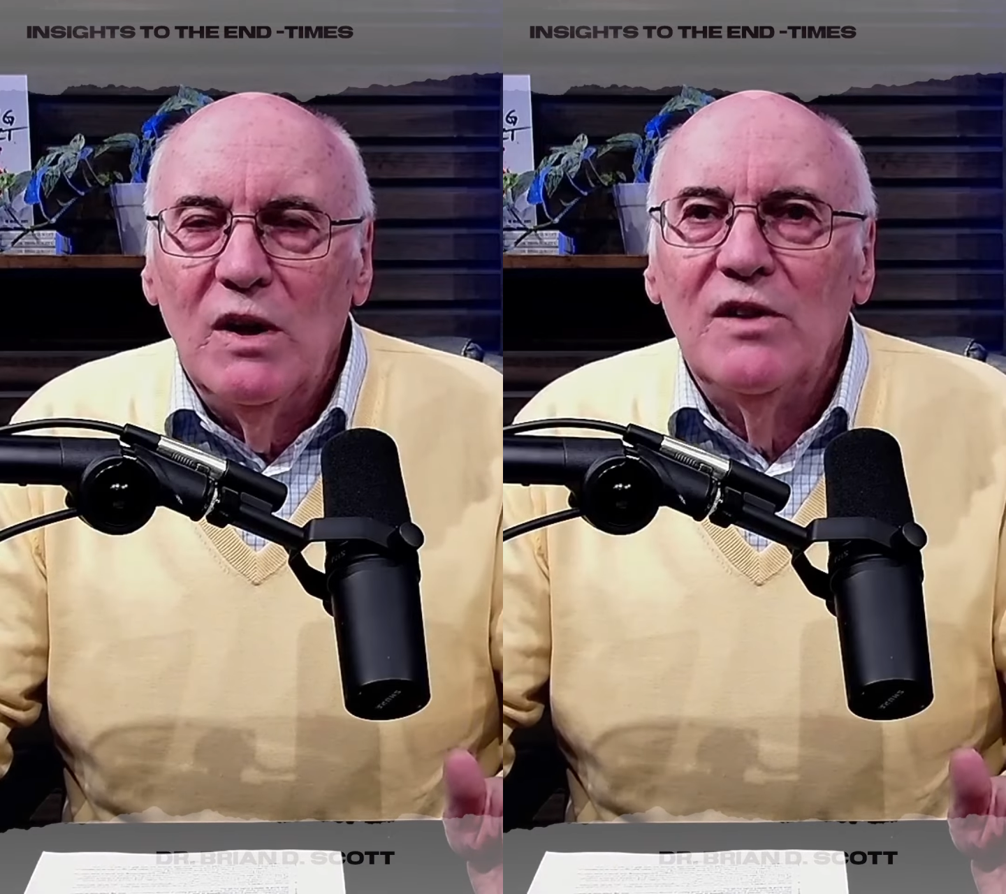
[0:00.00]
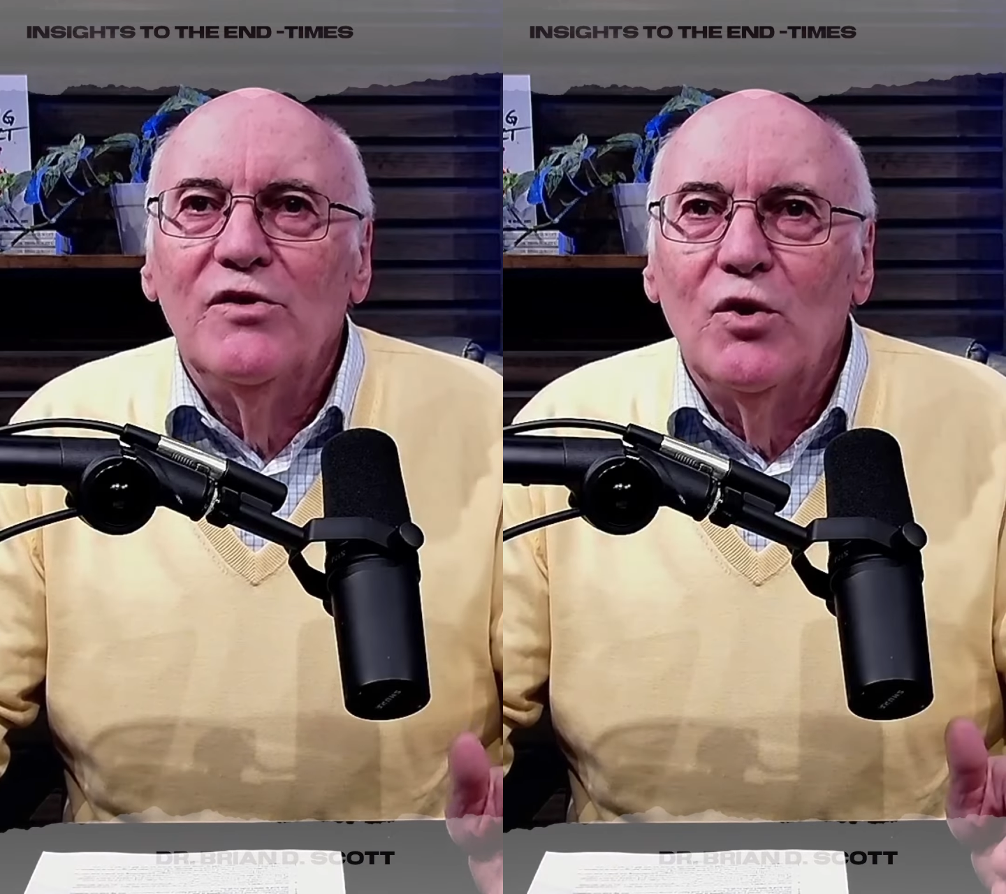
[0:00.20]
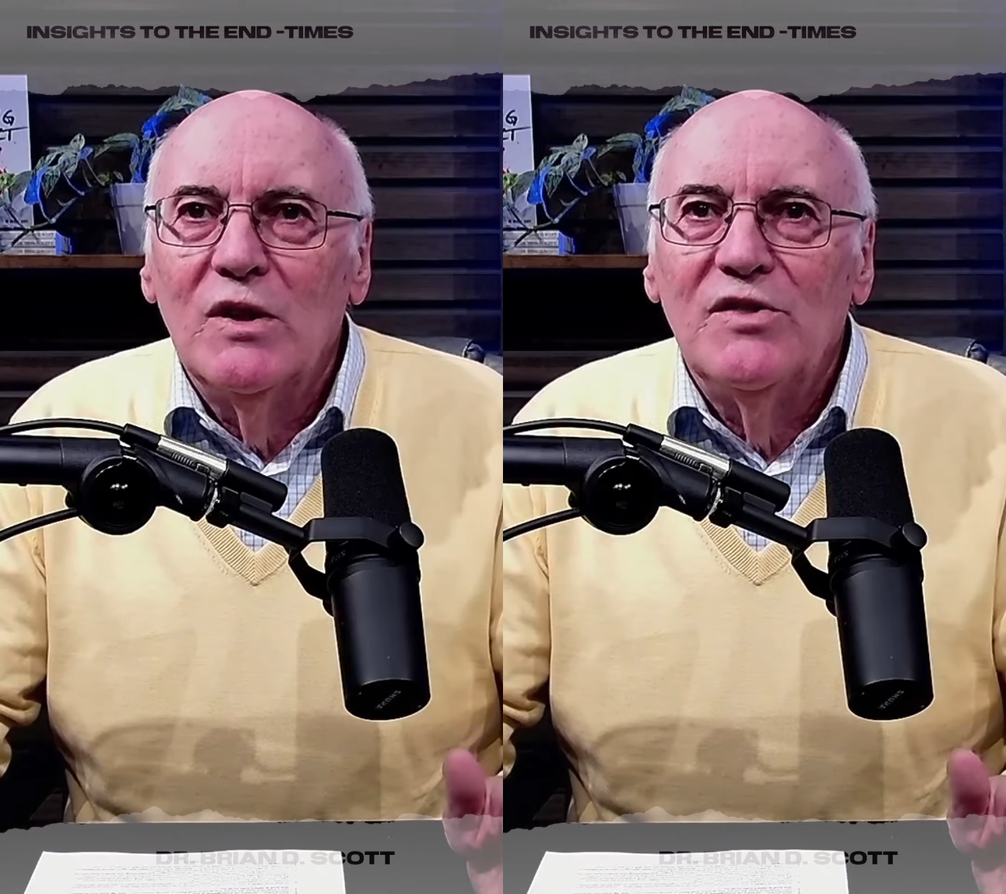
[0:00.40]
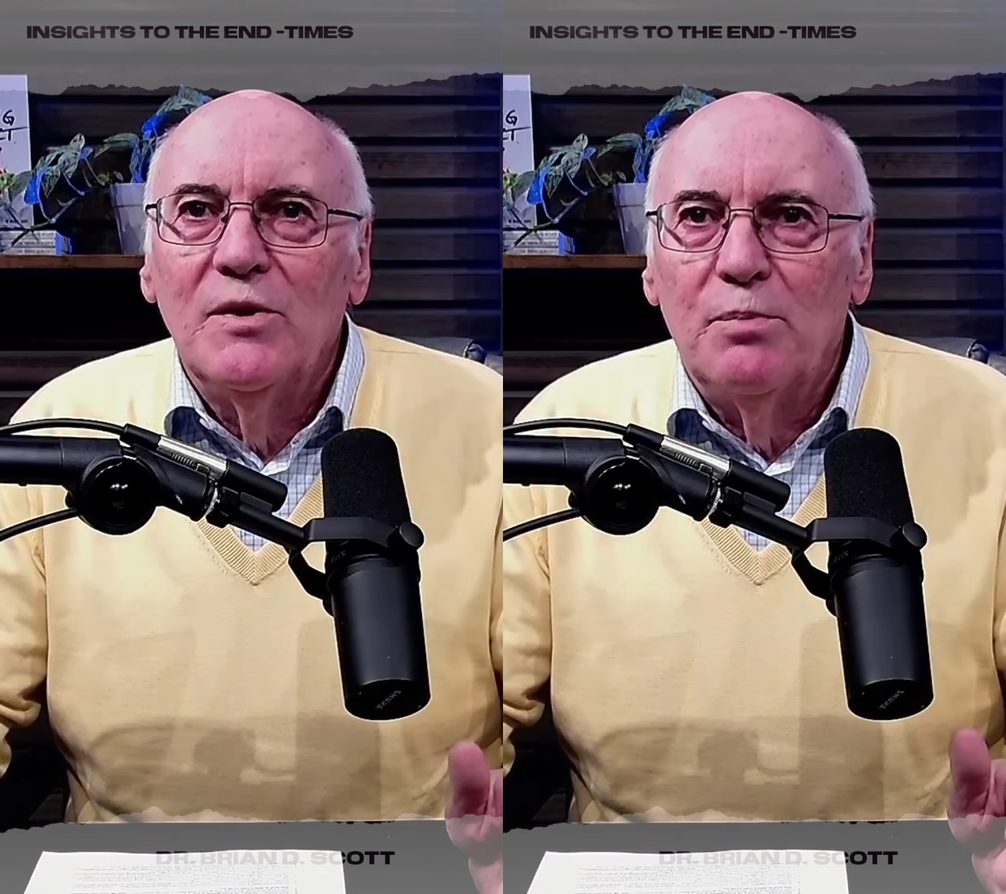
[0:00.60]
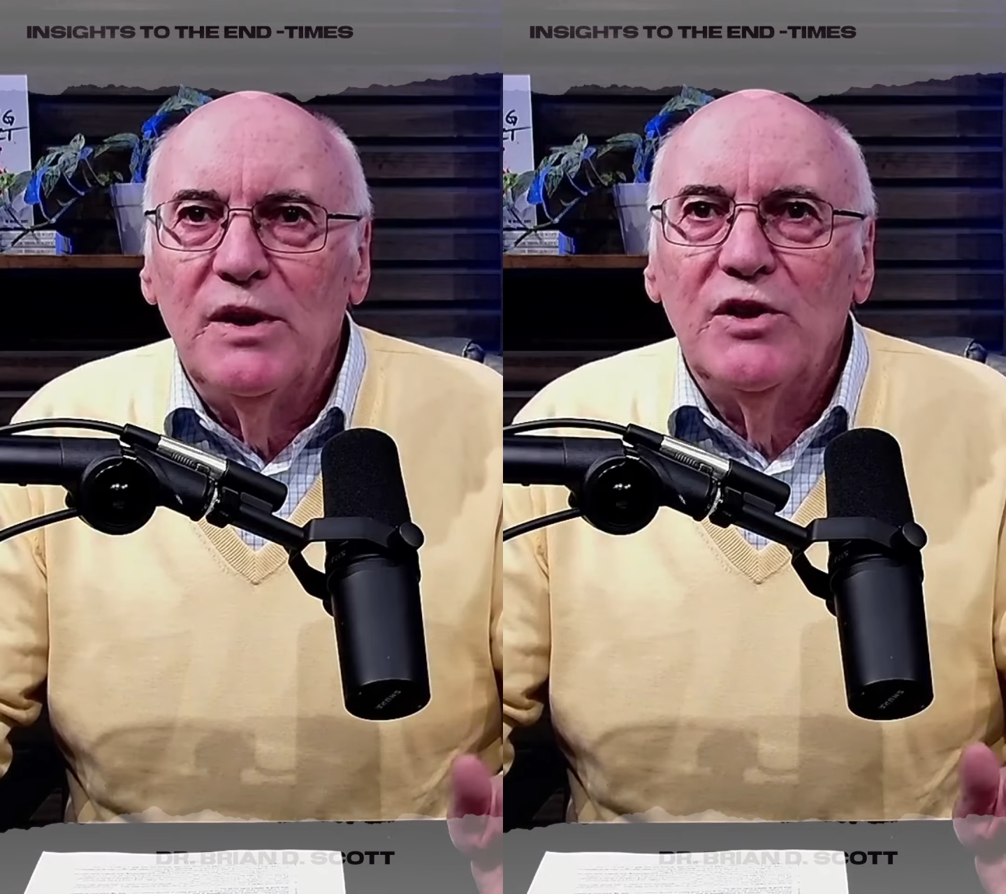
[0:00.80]
is known as the
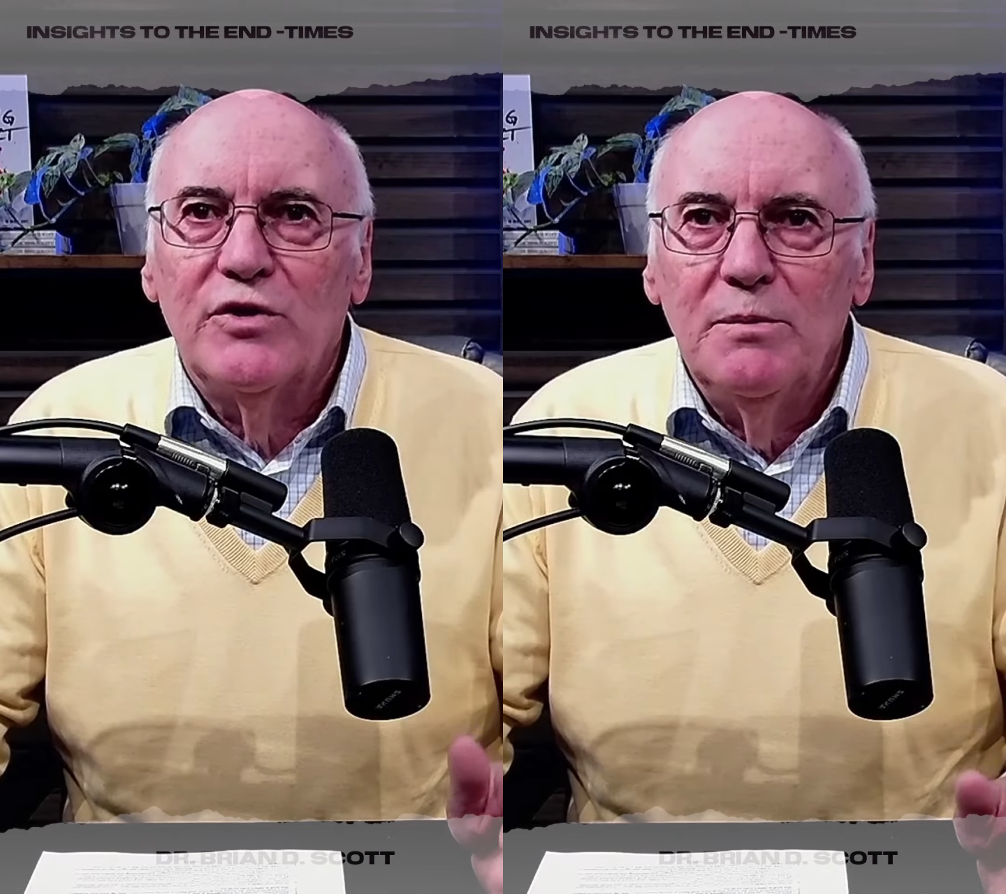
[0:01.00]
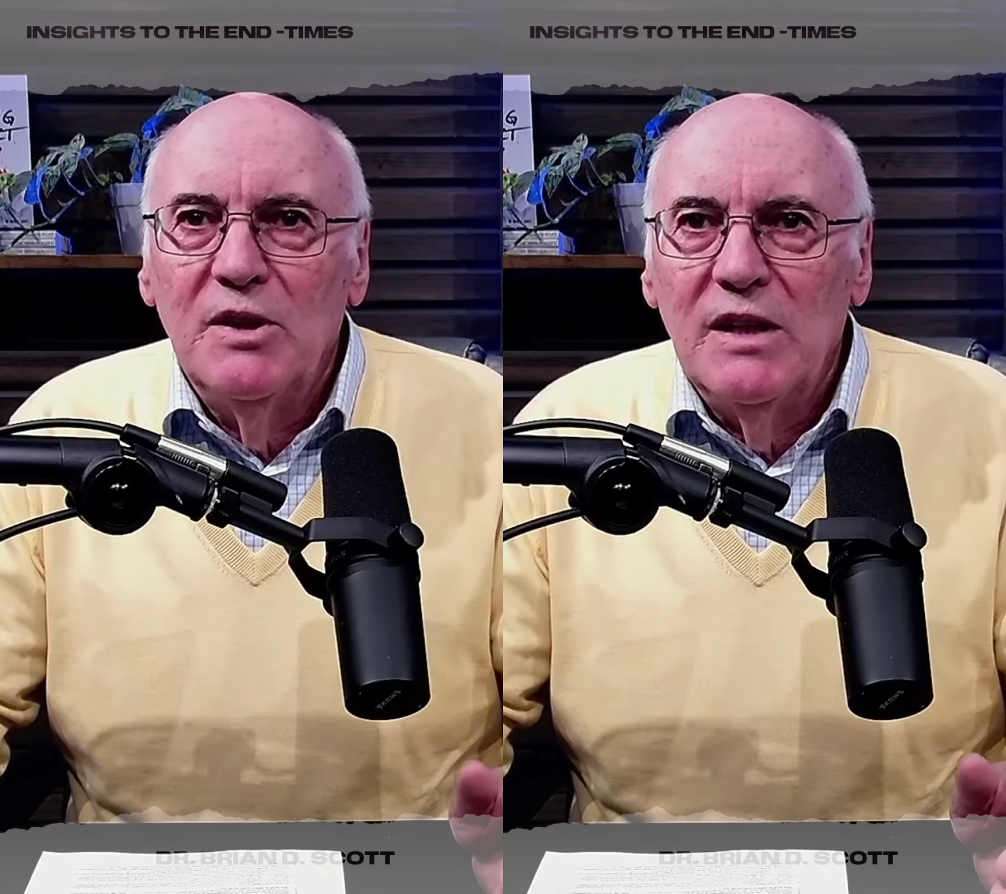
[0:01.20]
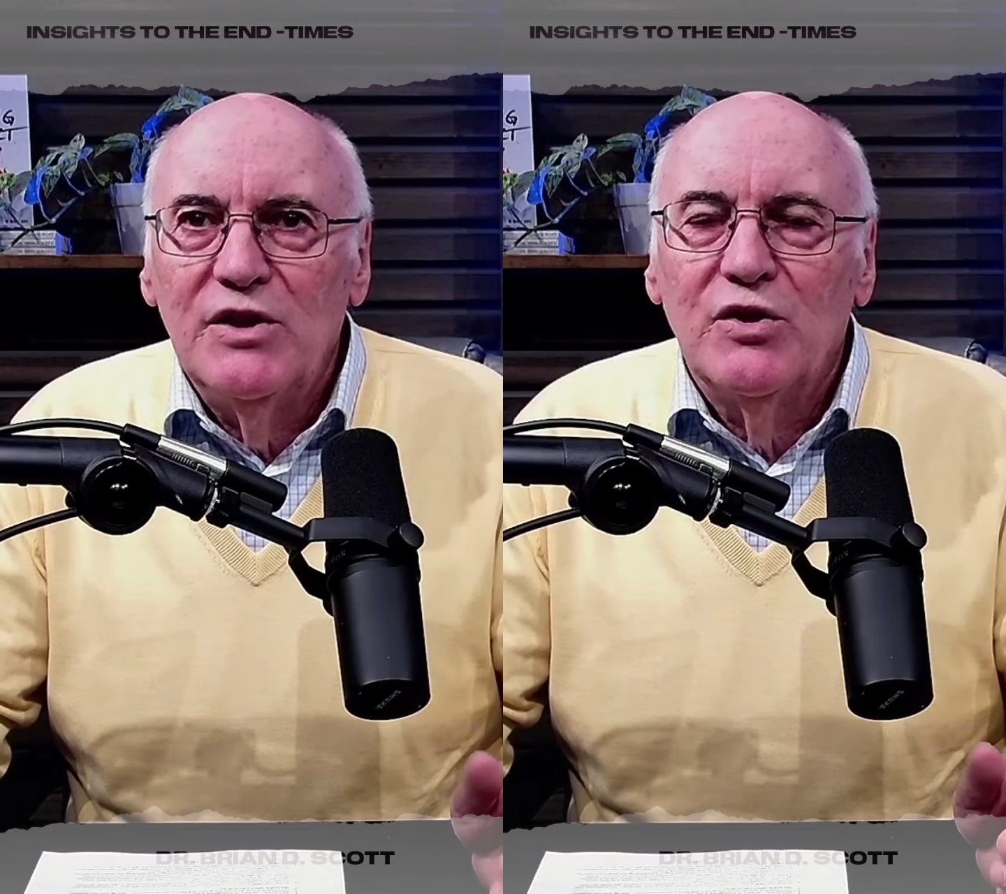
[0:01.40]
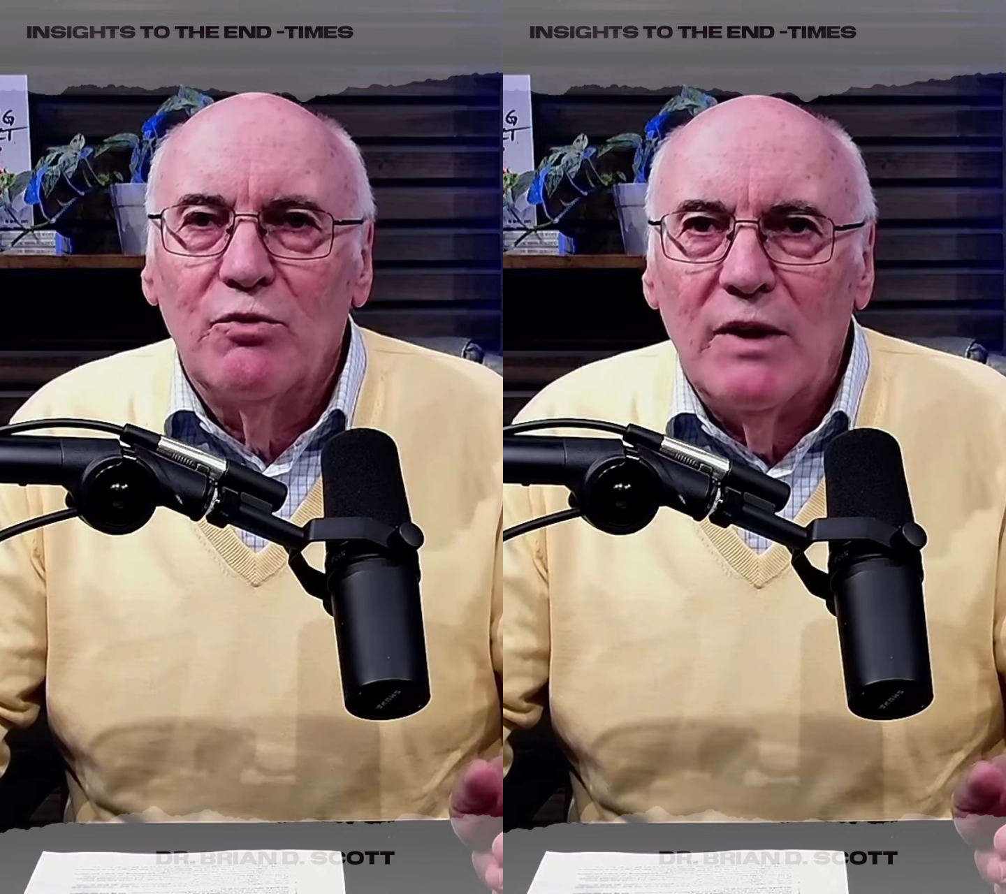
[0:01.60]
pre tribulation